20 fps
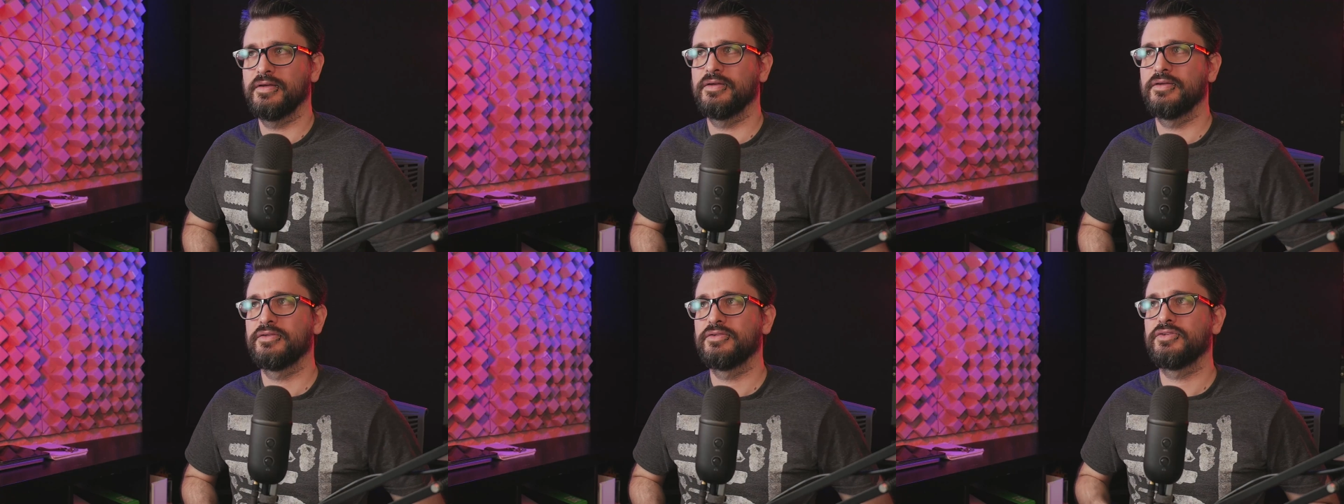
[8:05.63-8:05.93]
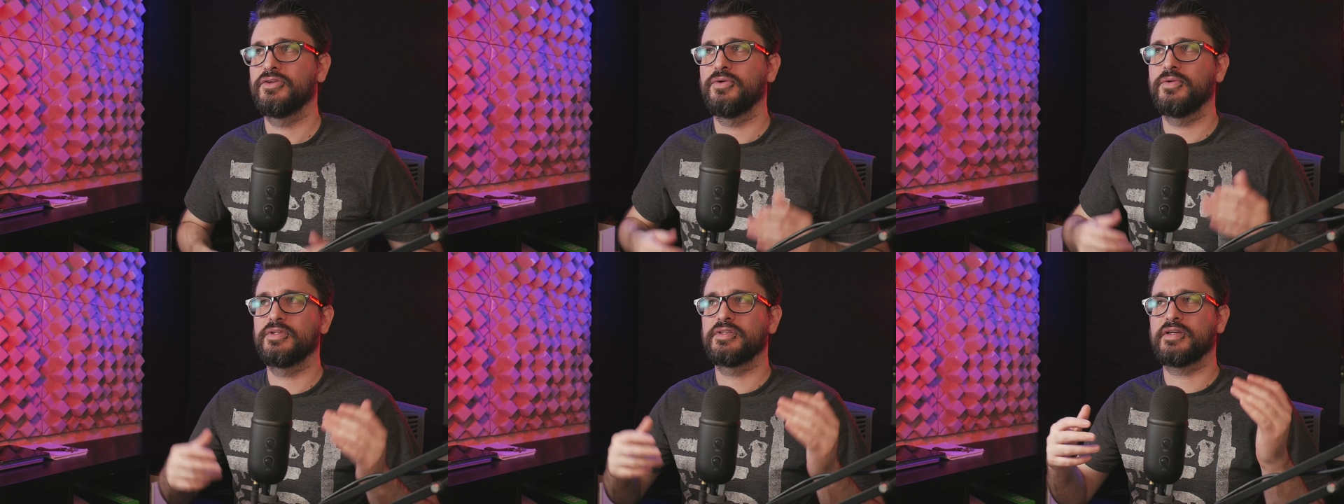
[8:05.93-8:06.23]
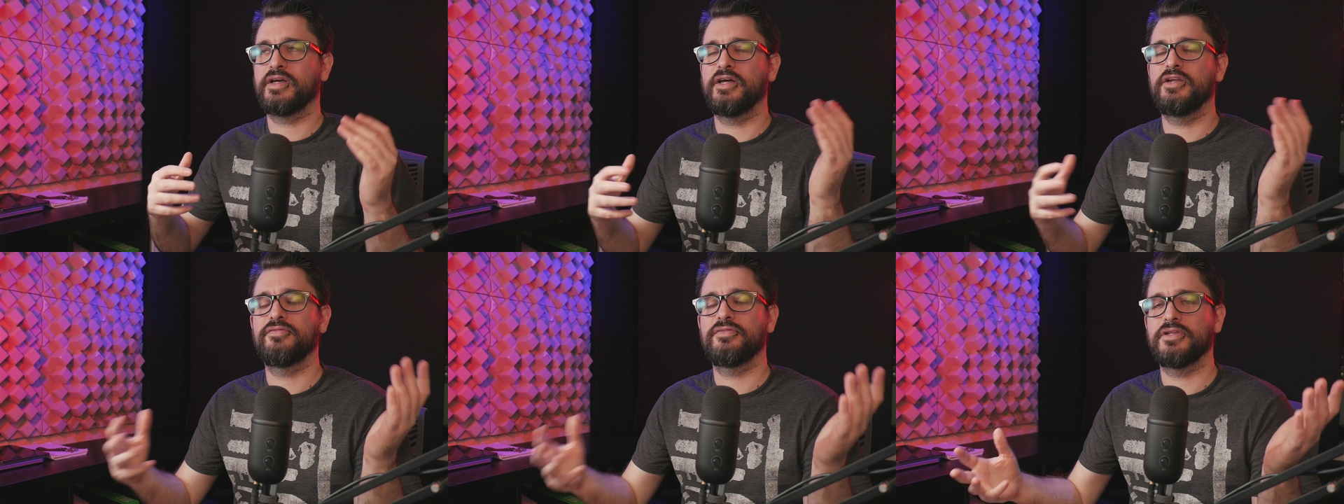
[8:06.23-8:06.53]
So it's
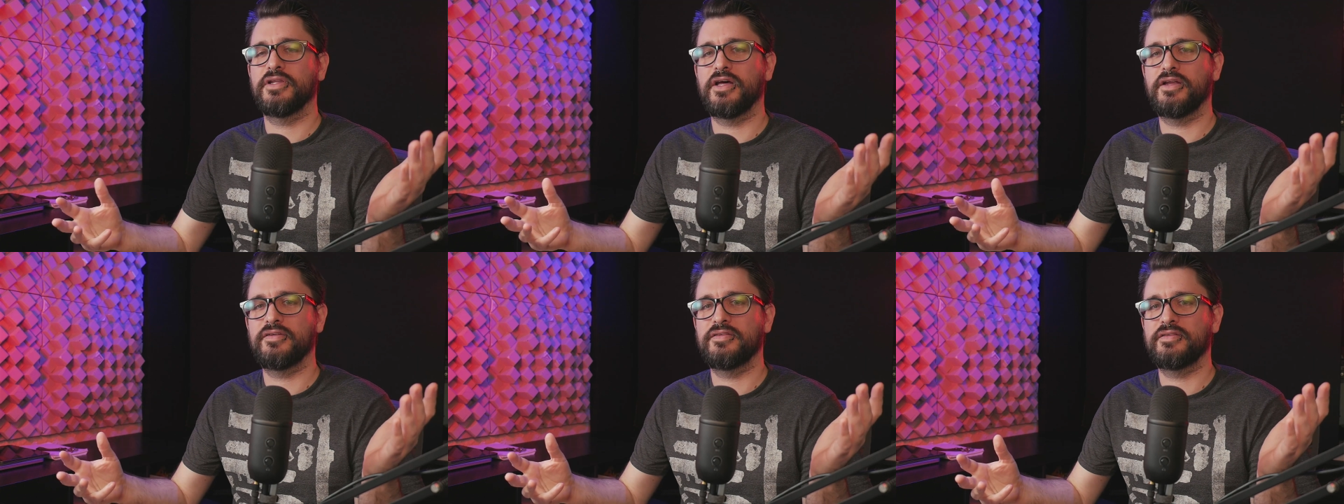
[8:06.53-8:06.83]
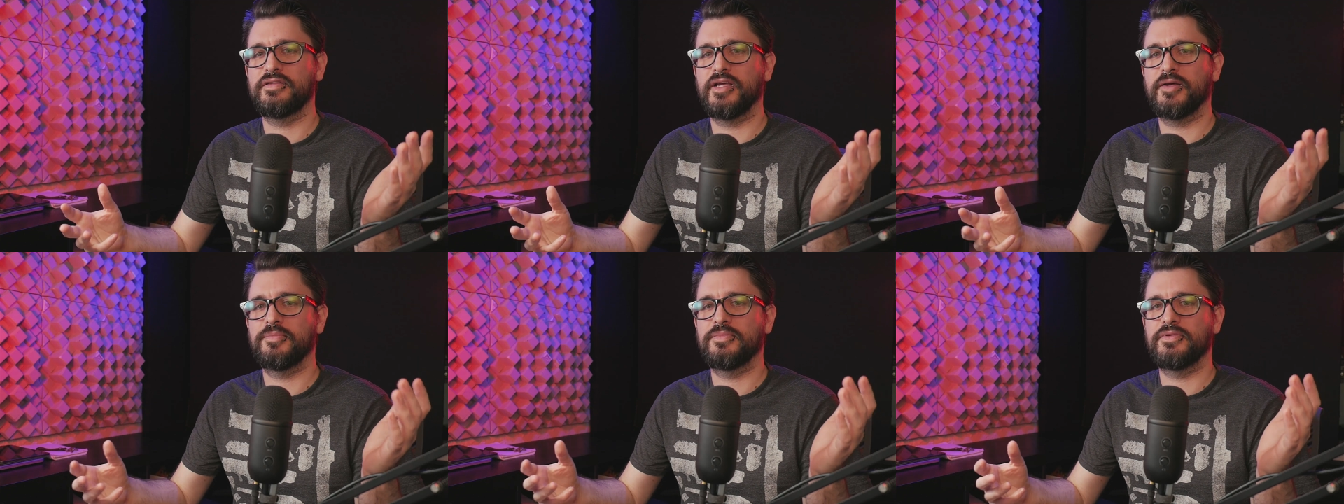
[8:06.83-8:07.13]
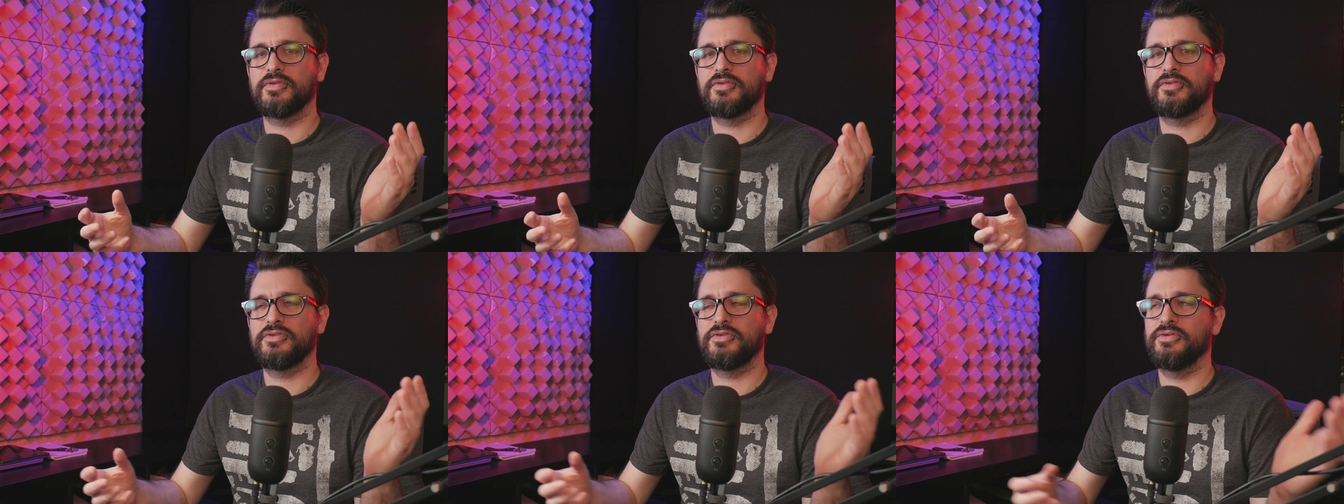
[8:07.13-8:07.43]
kind of a lot of
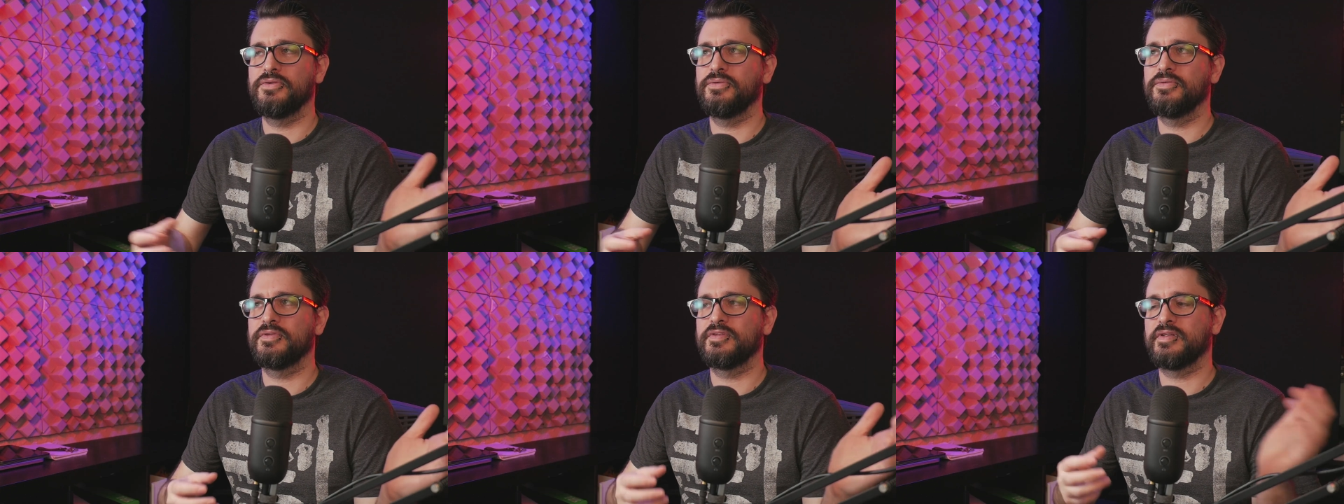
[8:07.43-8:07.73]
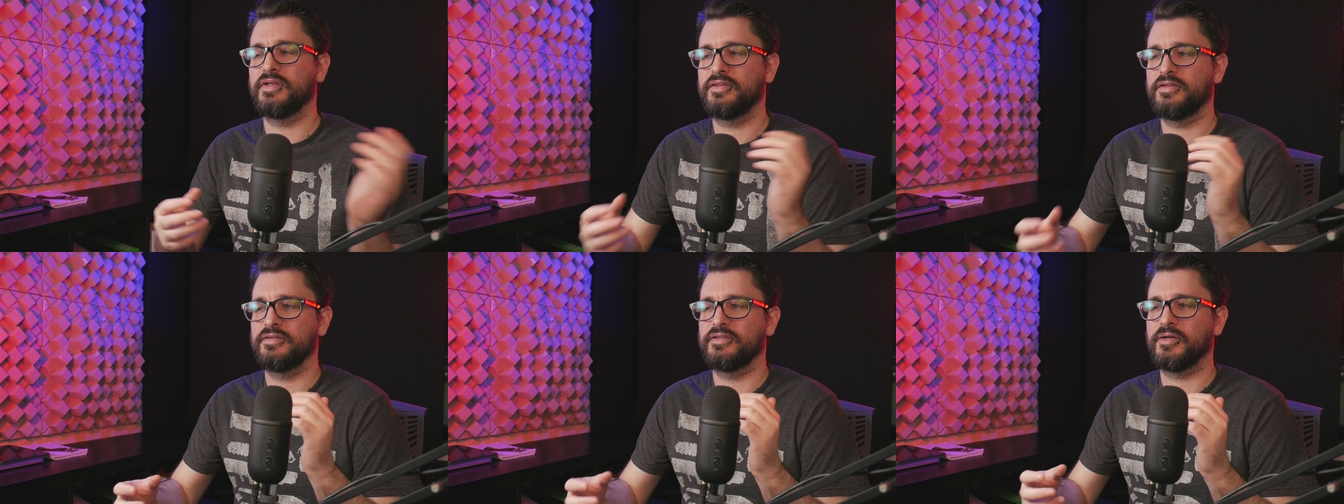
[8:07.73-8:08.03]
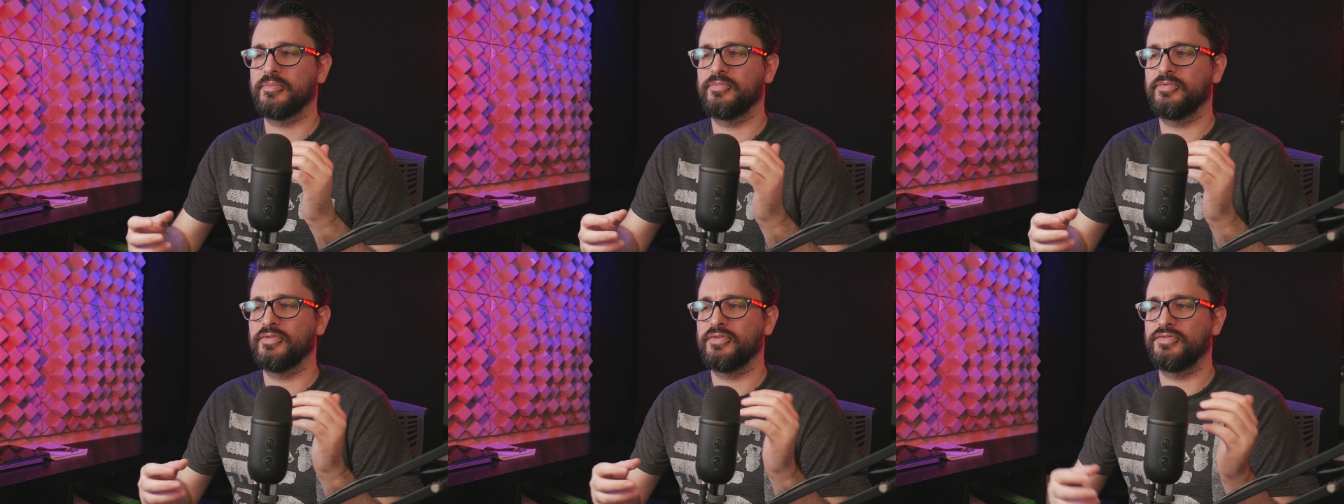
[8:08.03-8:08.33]
steps to set this
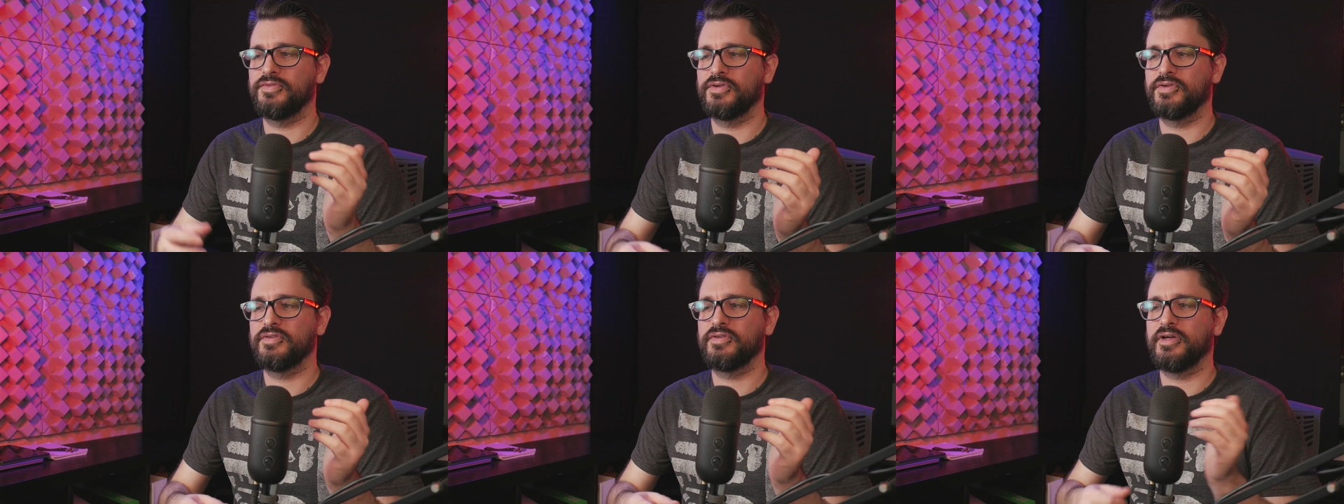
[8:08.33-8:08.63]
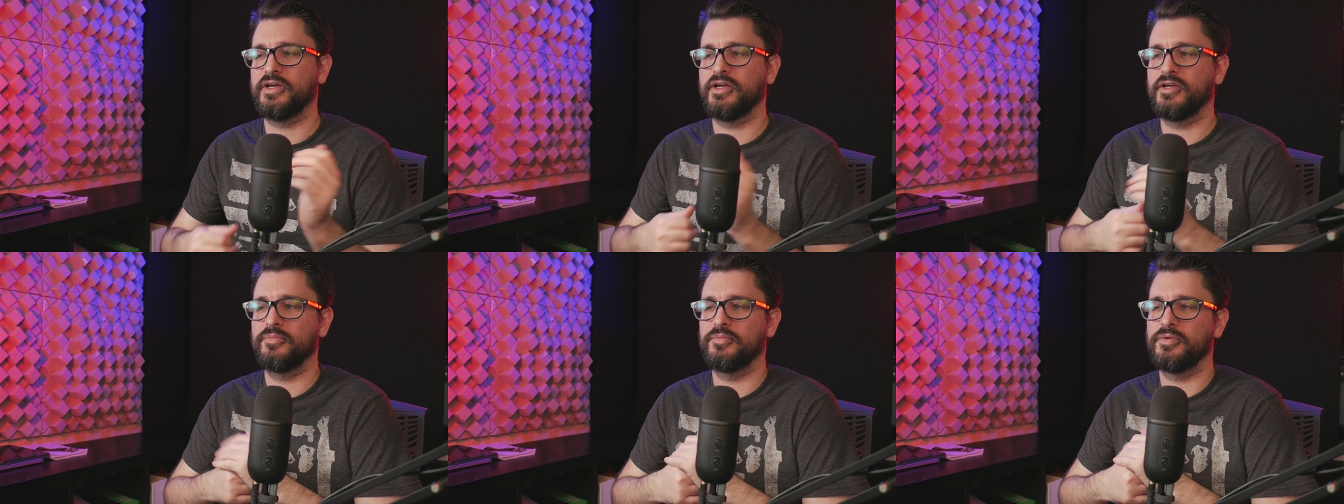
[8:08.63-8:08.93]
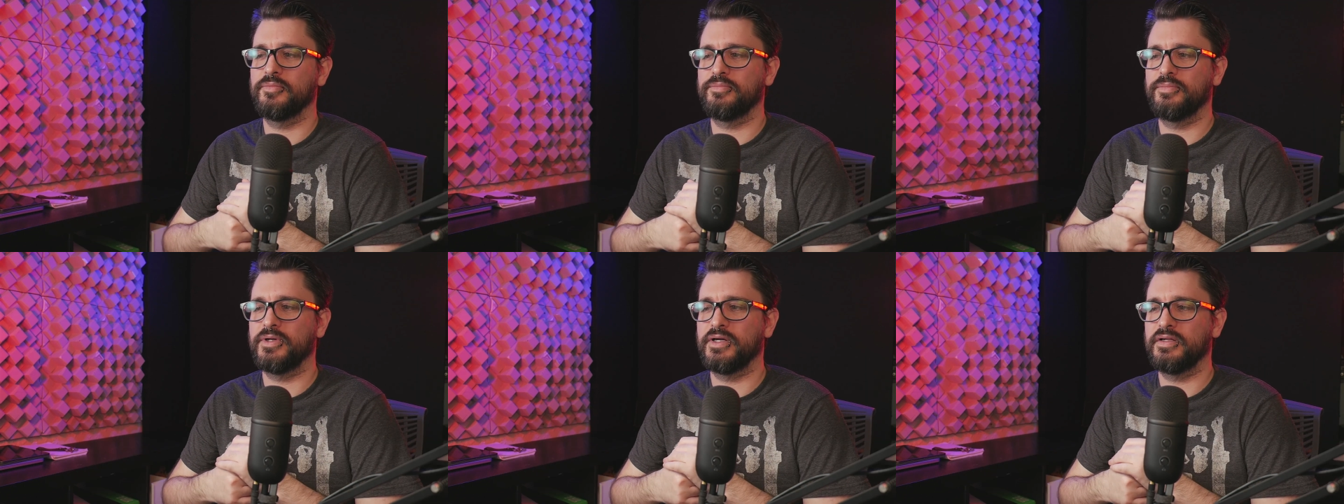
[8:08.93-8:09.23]
up for the first time,
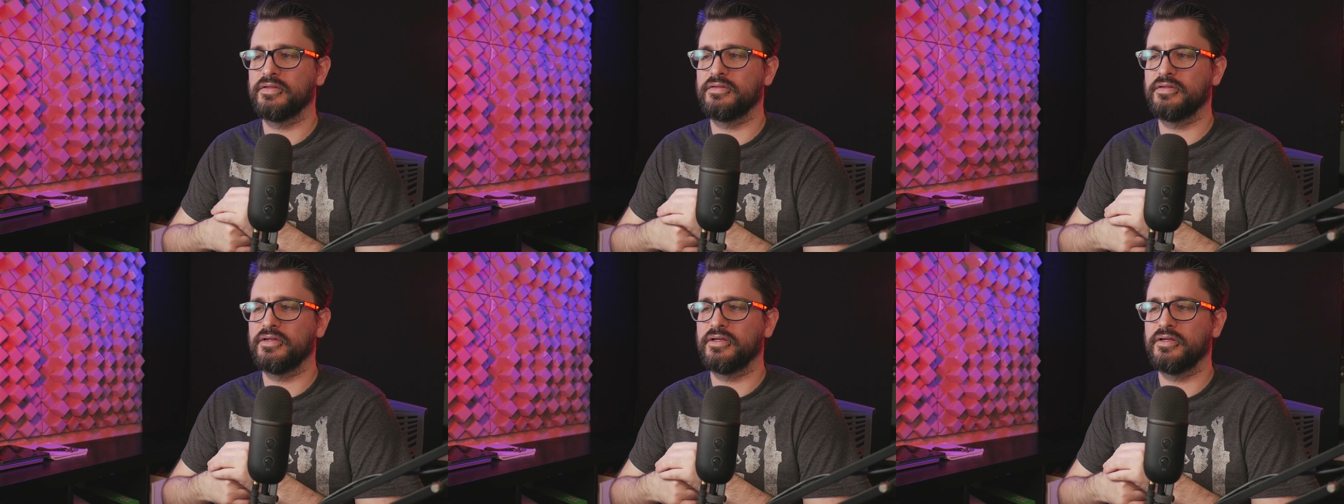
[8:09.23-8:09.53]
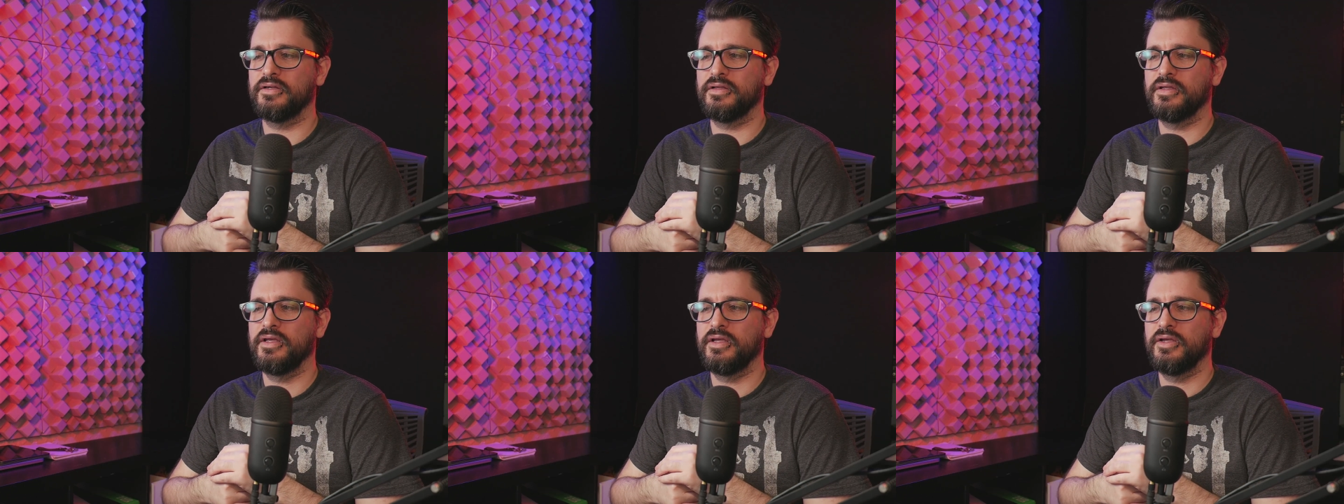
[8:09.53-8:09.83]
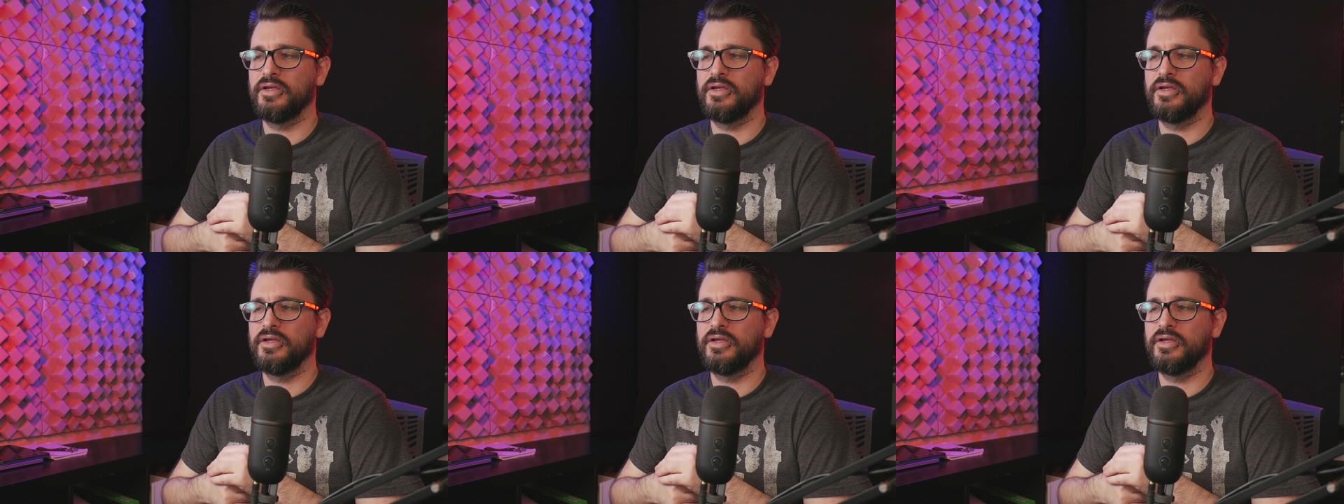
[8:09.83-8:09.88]
but uh,